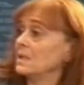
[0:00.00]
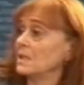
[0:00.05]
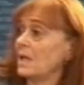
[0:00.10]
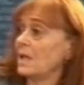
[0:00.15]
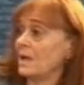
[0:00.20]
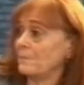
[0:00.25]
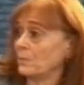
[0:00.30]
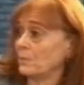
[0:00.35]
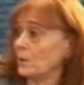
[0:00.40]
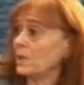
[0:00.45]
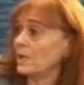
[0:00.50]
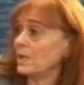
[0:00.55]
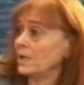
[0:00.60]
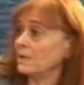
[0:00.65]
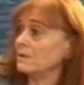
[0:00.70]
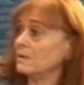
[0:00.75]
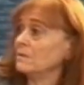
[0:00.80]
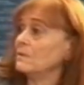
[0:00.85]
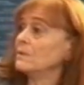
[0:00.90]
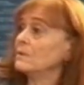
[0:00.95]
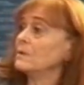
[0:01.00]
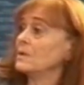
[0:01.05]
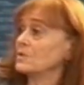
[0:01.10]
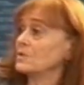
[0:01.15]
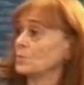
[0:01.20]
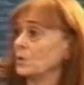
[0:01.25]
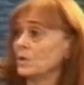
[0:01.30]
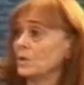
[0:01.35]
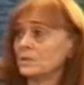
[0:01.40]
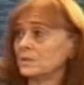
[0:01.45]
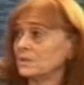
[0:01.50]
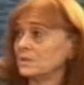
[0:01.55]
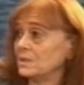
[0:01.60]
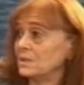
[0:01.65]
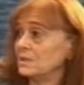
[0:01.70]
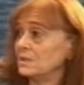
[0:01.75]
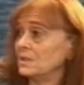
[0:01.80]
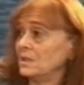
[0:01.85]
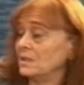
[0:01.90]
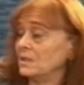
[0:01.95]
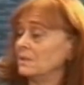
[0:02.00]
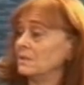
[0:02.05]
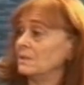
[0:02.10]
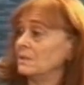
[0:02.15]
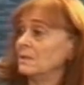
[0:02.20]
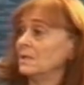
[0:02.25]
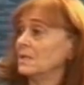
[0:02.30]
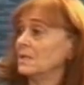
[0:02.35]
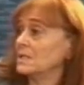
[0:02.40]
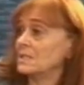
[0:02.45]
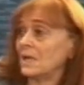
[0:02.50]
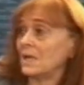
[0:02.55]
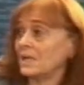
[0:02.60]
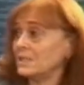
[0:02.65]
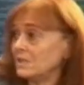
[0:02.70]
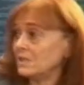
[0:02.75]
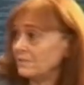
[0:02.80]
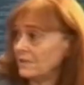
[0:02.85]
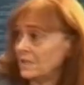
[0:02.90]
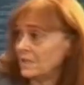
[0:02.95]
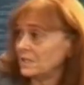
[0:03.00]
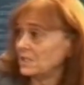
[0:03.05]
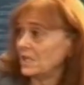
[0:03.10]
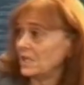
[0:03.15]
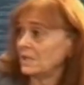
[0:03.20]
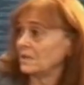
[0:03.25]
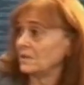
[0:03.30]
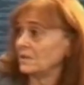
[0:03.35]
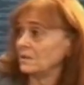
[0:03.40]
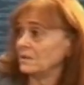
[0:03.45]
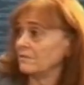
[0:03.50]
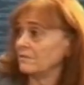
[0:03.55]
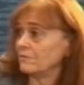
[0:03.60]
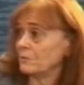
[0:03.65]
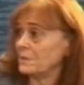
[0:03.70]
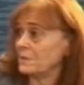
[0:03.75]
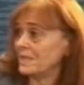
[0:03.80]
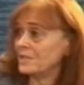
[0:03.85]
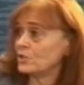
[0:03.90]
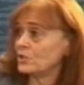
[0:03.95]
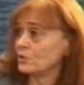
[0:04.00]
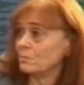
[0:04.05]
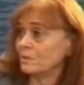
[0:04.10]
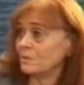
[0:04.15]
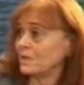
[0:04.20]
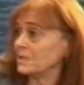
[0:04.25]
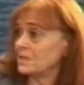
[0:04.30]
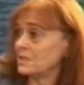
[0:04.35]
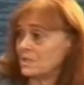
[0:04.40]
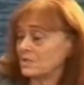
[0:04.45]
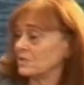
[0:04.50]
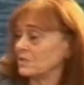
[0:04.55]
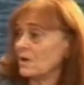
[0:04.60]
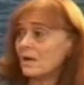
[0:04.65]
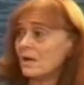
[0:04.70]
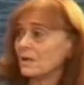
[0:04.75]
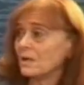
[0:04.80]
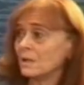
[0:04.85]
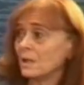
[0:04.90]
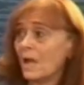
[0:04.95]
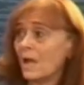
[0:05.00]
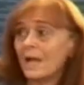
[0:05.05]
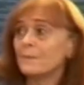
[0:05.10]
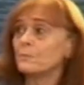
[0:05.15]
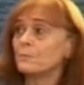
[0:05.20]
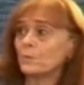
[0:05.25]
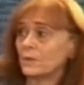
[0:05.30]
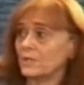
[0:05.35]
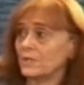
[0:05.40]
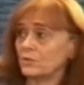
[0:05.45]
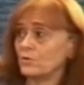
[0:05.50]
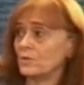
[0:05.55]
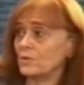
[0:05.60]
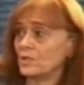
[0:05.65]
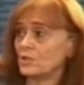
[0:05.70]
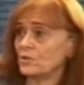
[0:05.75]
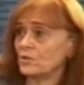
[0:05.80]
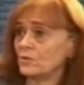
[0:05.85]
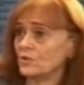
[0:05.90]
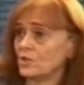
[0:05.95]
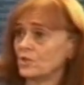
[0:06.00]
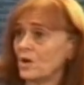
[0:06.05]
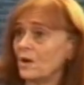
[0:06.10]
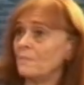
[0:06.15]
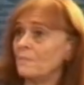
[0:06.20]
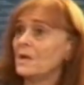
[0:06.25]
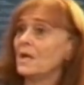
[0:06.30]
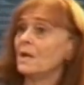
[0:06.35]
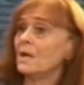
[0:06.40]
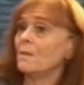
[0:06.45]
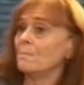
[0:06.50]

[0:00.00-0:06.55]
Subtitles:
librarian who has worked in scientific and technical information, because it's not a library traditional job,